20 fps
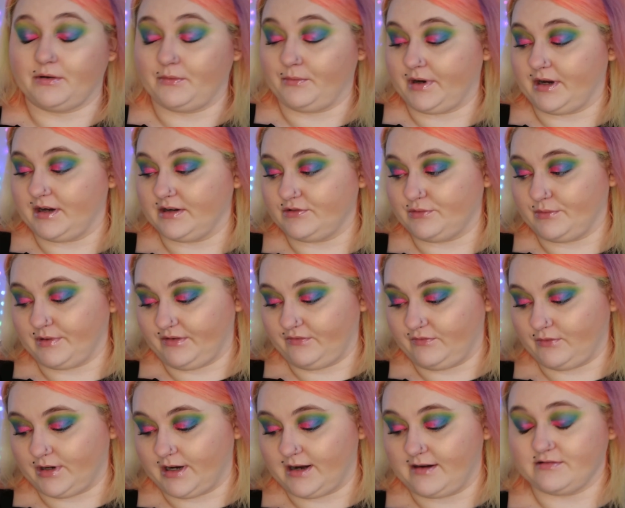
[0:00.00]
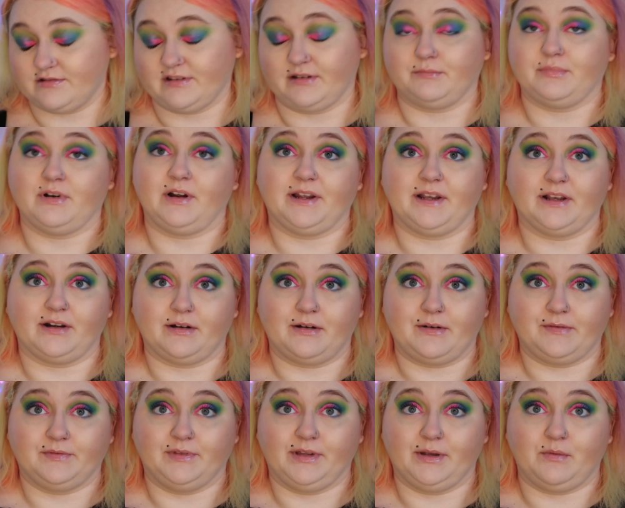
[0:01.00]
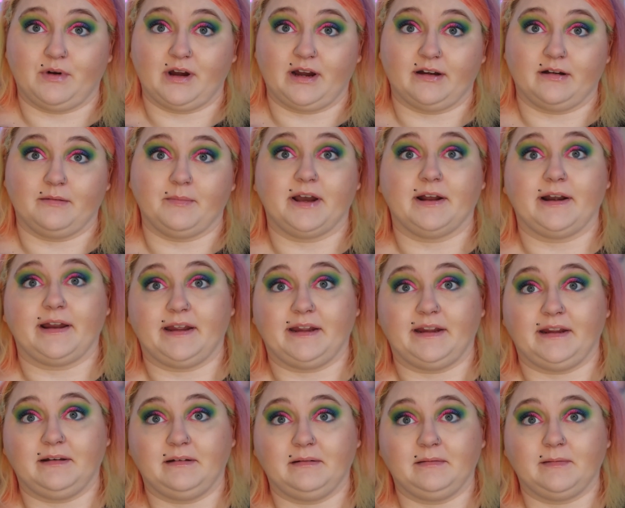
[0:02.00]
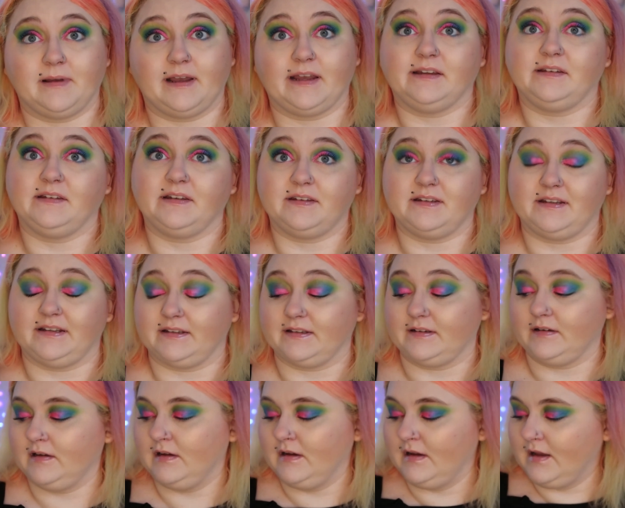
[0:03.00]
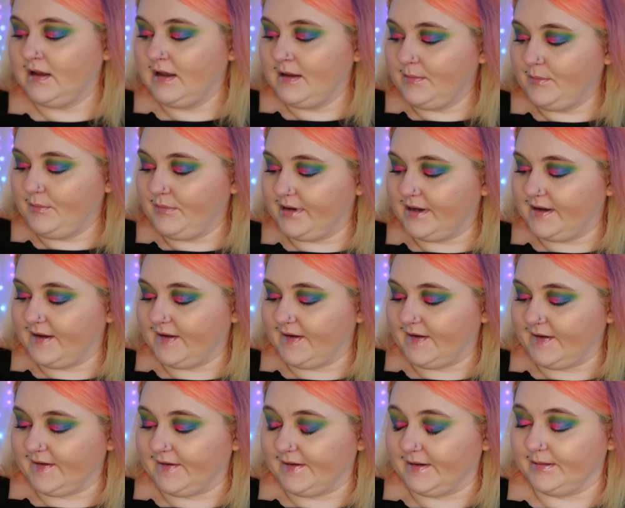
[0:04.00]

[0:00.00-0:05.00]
wear it 24 hours. I'm probably gonna only wear it about 8 to 10. But